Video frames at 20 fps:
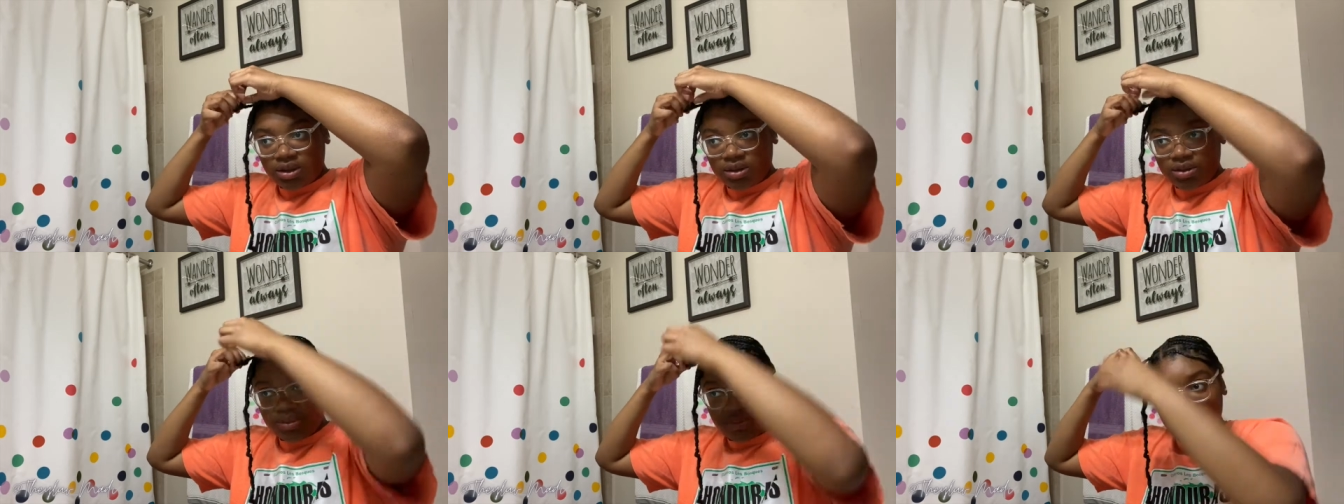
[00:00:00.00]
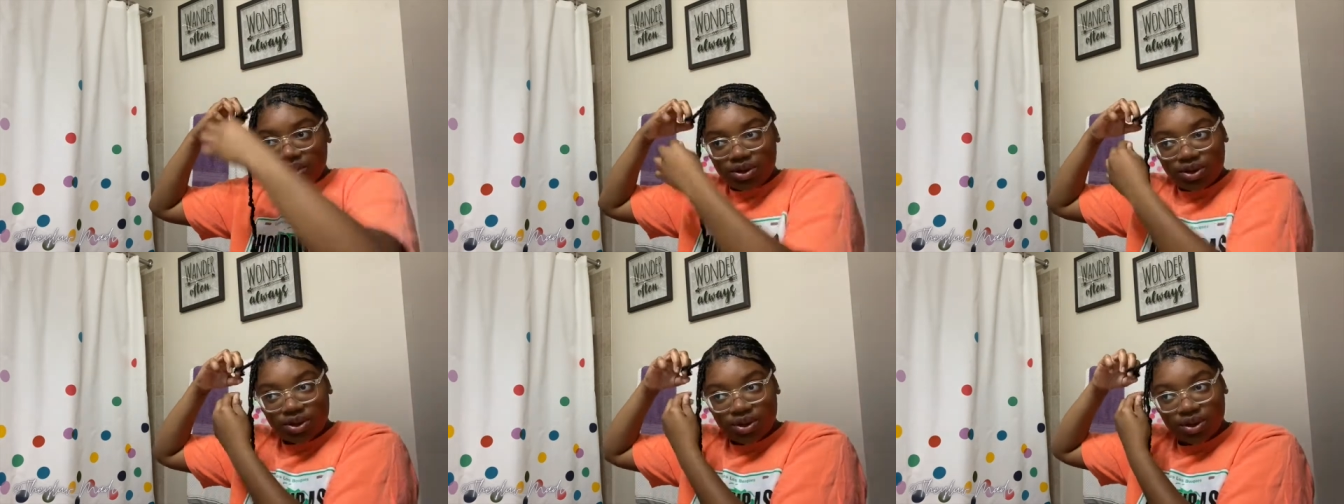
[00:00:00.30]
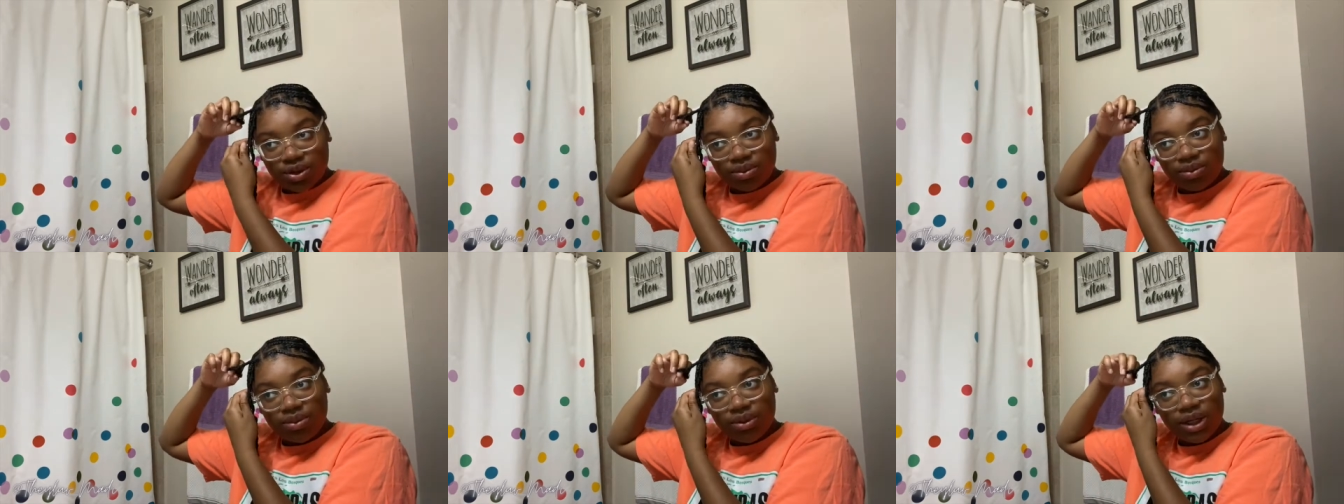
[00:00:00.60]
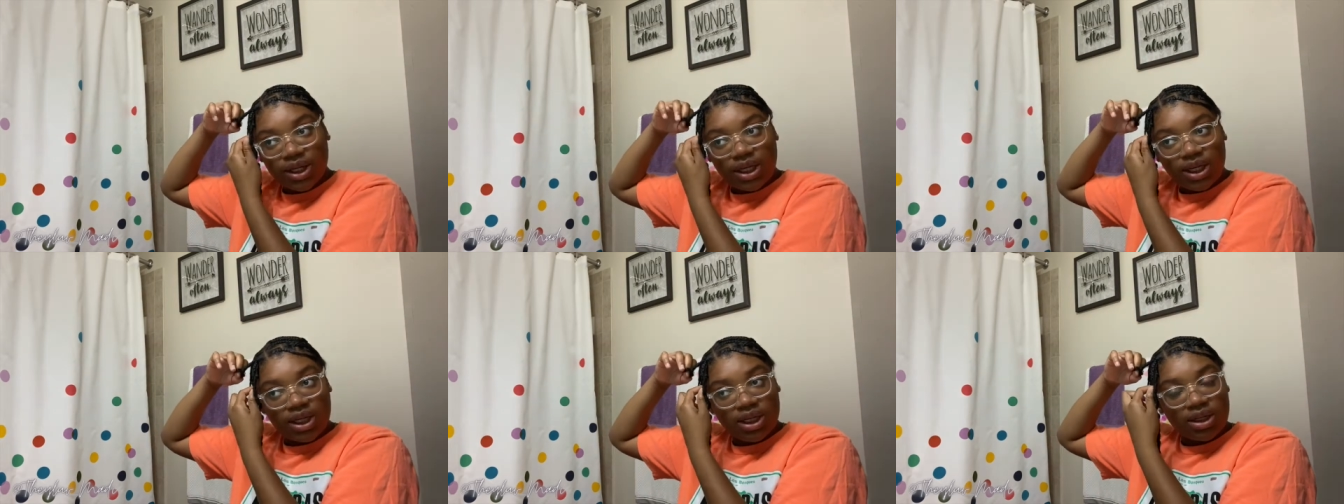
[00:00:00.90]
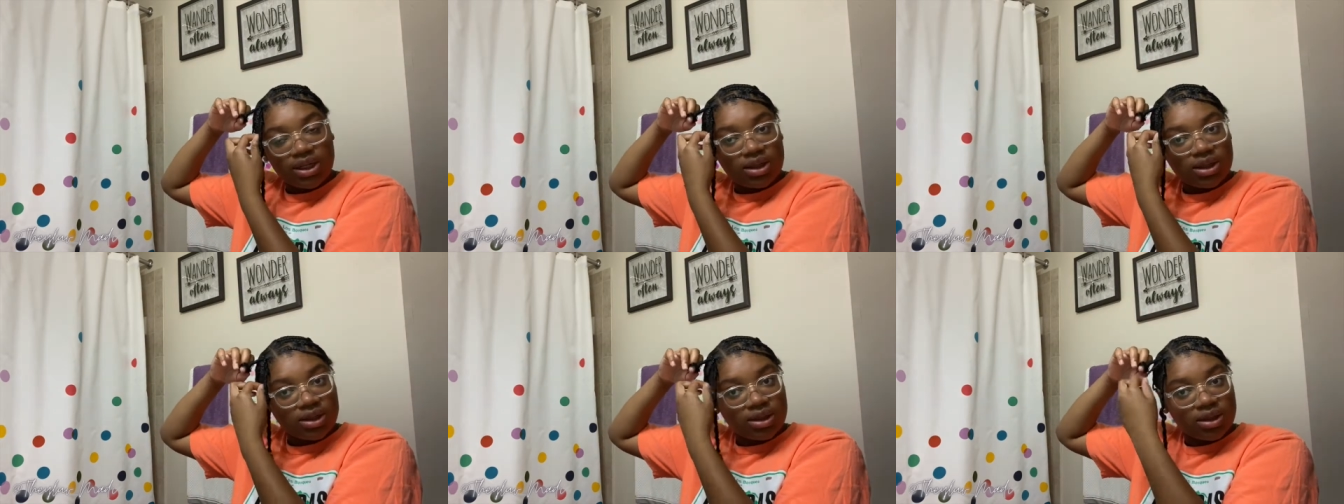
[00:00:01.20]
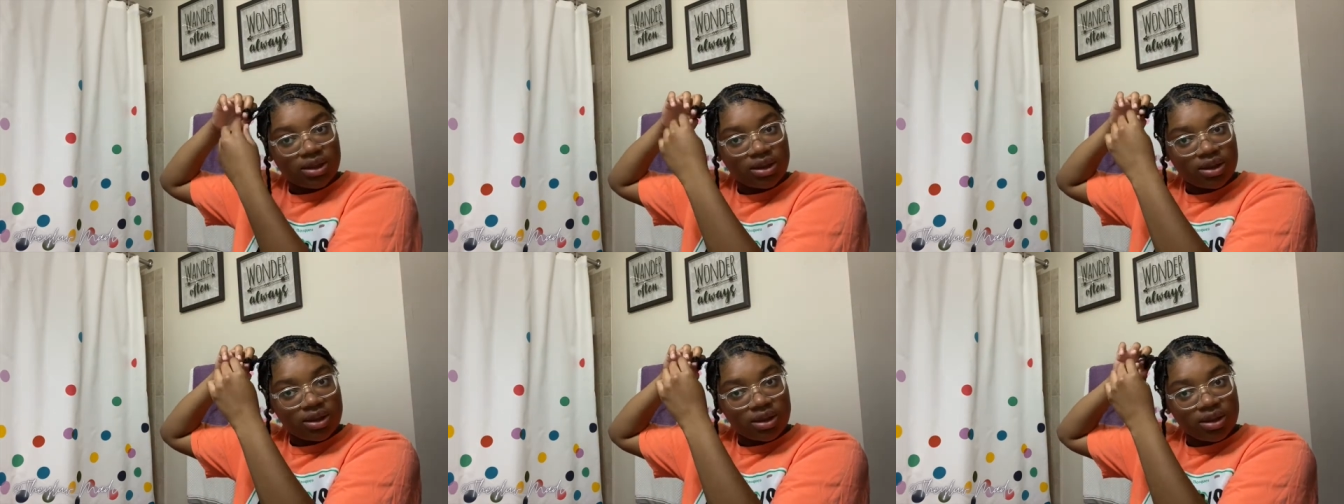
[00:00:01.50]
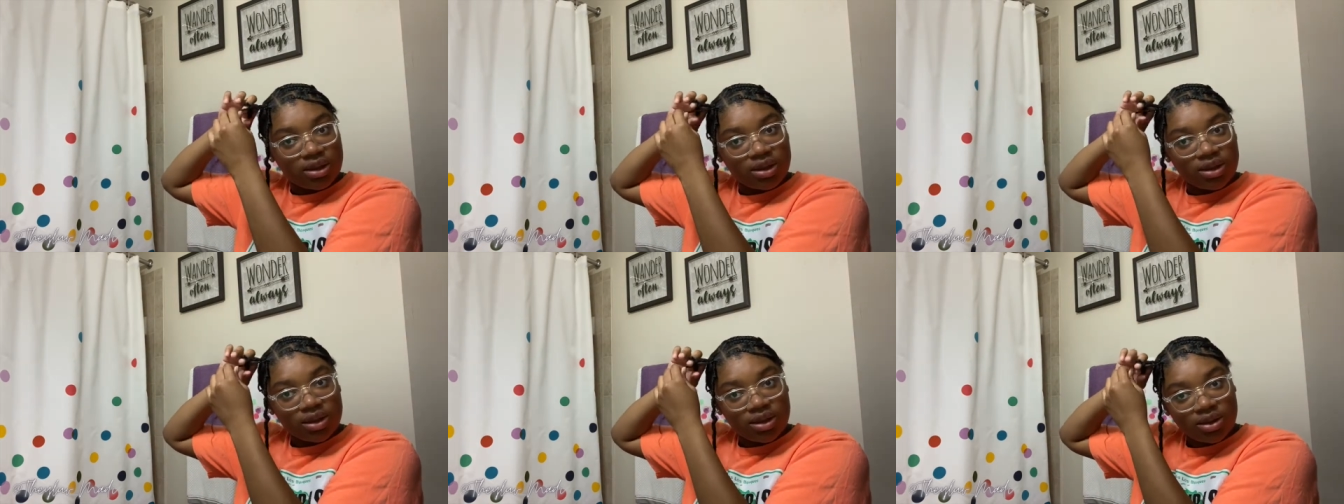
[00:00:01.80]
put your braid
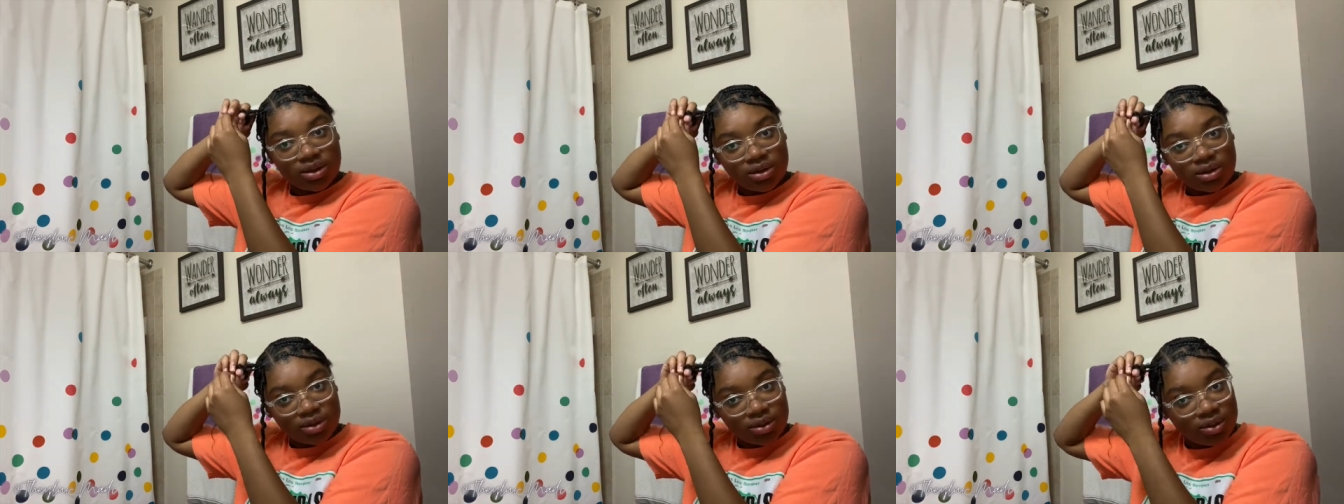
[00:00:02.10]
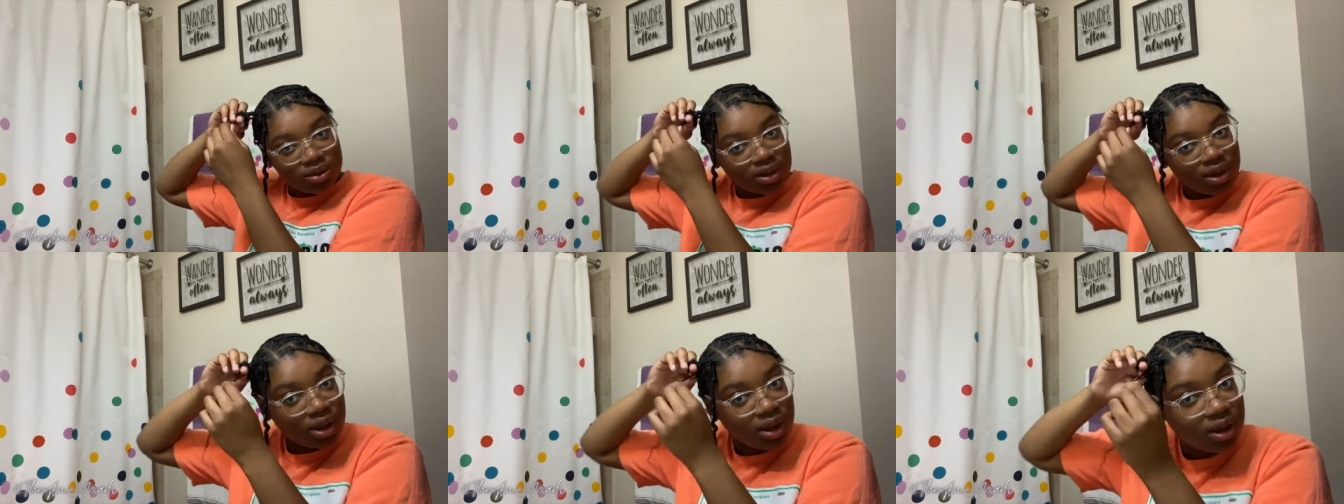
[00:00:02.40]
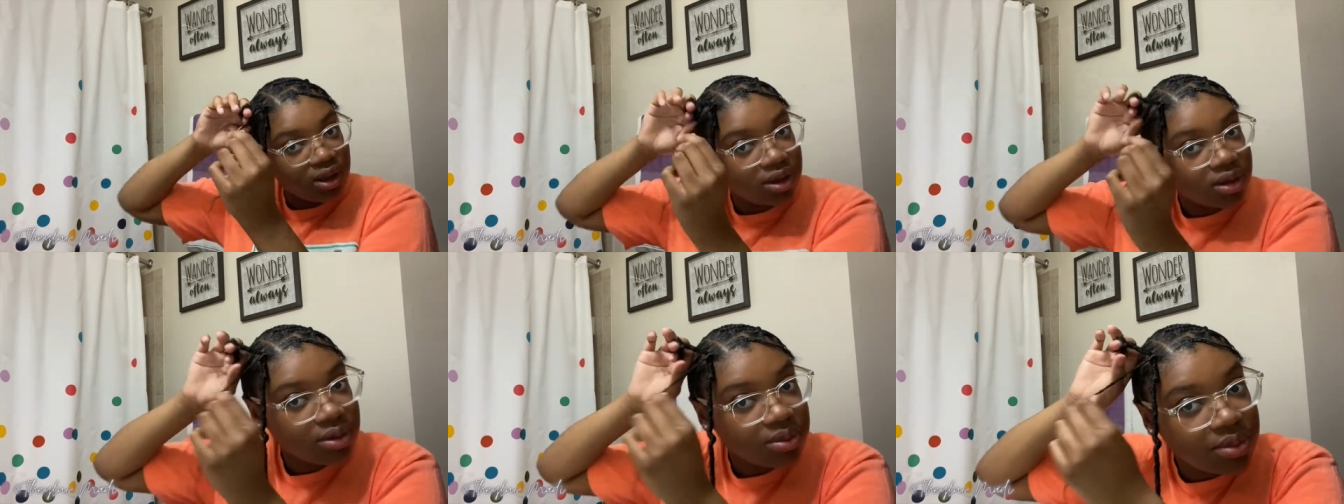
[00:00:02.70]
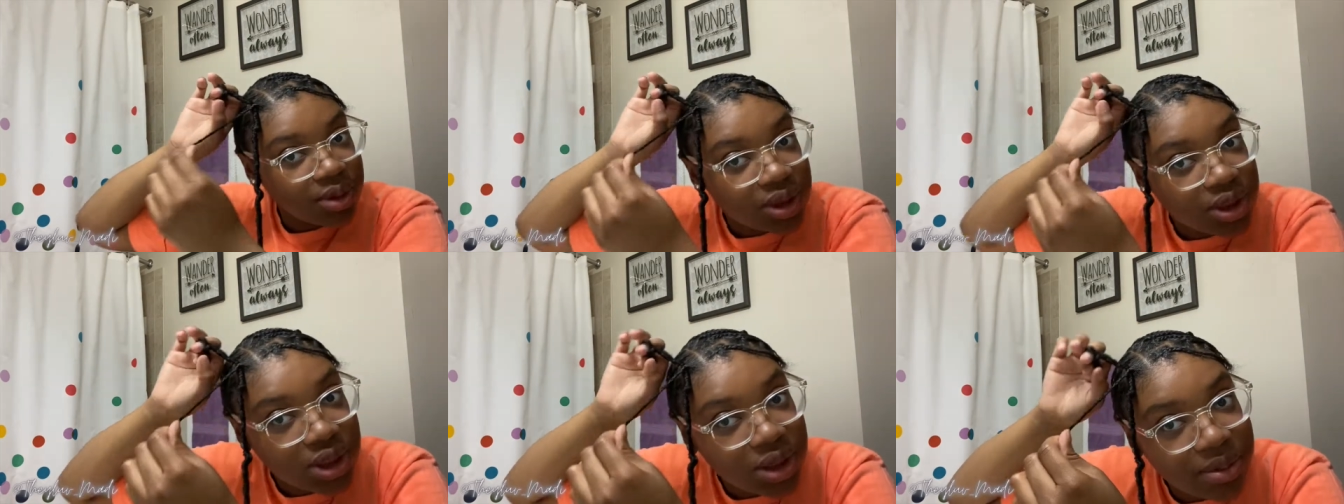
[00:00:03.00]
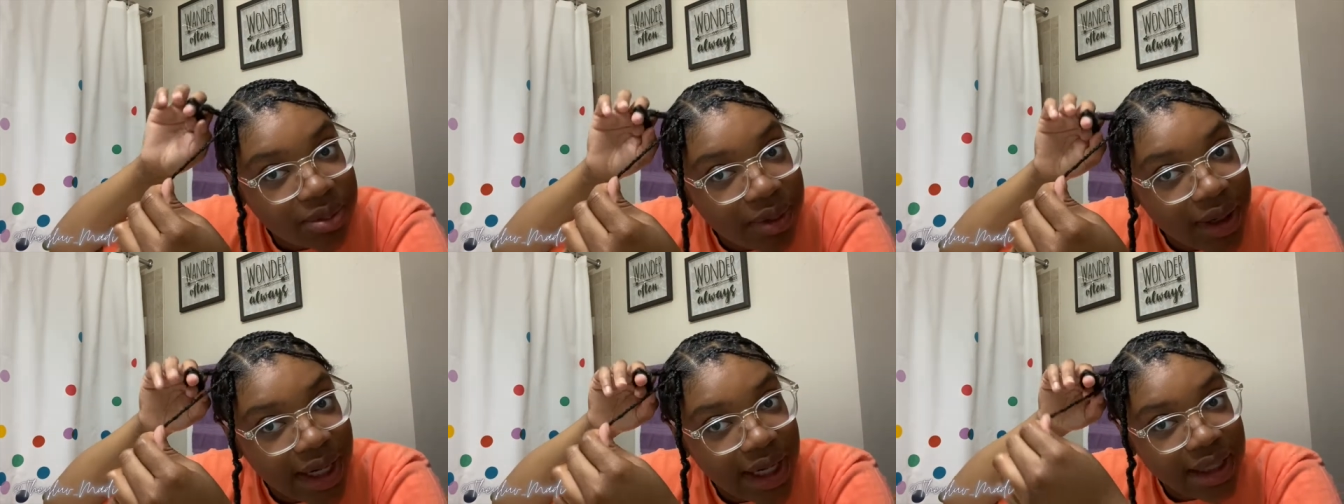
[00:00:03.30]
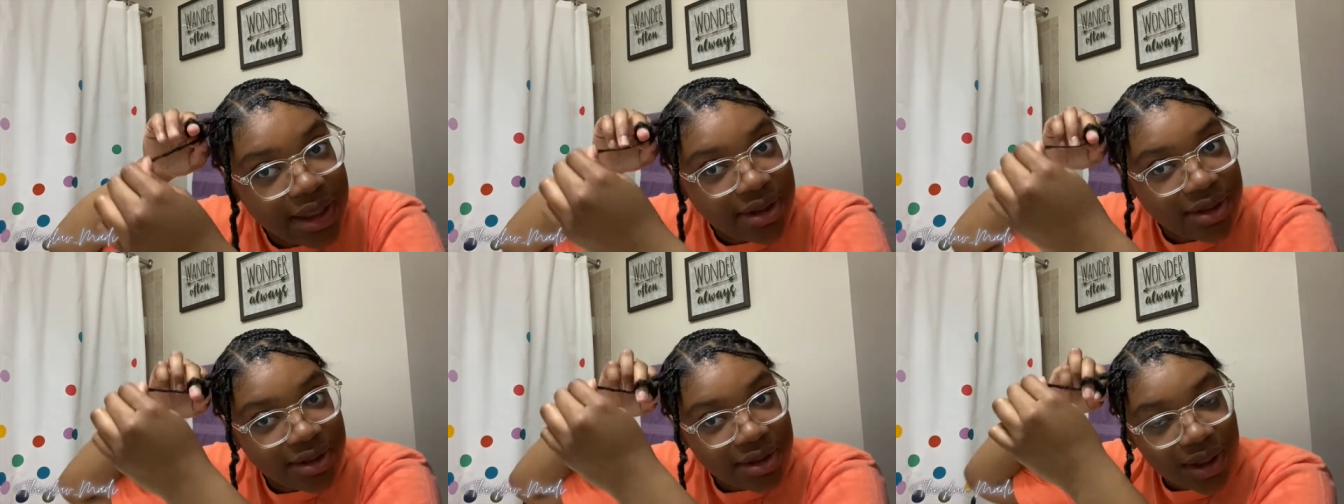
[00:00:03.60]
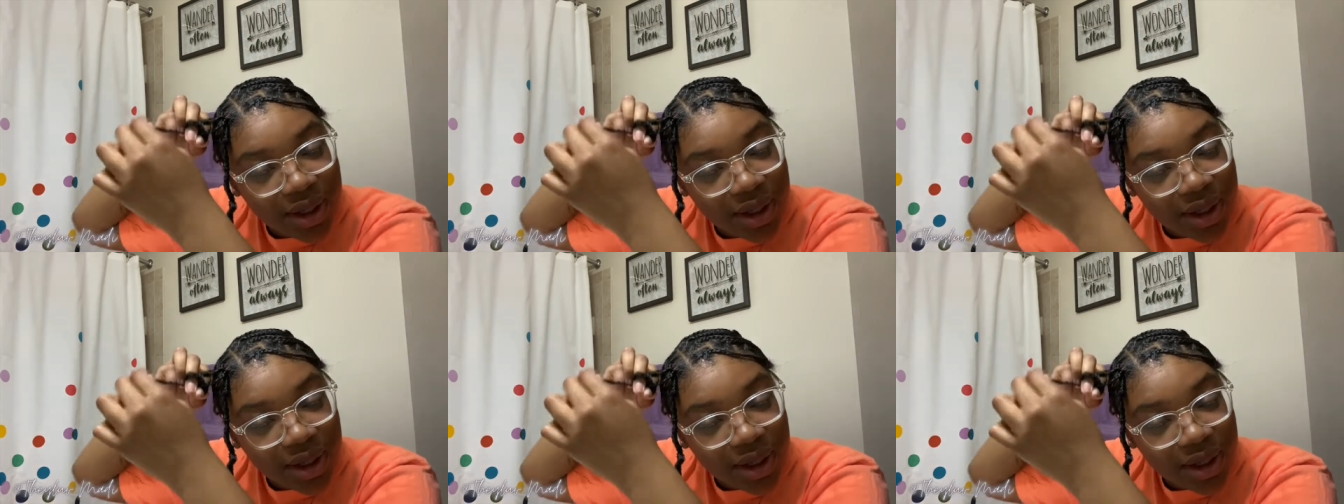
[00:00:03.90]
through the put your braid through the